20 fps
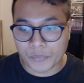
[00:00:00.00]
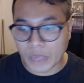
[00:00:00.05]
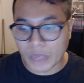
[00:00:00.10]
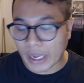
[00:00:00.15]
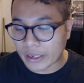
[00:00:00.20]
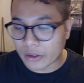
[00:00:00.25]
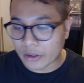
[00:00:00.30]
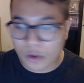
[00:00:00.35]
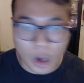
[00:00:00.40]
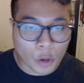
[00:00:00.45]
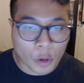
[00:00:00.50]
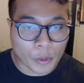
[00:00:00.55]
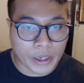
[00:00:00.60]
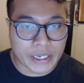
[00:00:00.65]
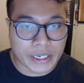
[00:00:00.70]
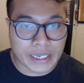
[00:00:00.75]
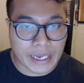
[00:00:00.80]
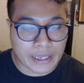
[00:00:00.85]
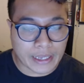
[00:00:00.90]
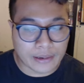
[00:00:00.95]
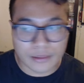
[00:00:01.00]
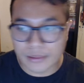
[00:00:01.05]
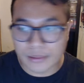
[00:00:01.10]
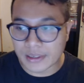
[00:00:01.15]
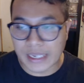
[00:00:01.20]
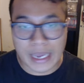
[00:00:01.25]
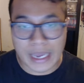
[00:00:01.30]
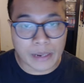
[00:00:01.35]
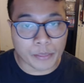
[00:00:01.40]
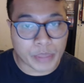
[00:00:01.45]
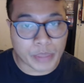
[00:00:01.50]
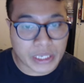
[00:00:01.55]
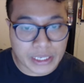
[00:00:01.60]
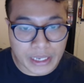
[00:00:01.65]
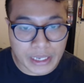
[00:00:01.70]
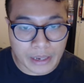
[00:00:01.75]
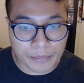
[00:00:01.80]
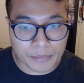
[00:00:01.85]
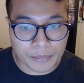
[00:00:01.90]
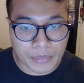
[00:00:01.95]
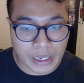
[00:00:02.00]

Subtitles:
I could go running at 10 p.m.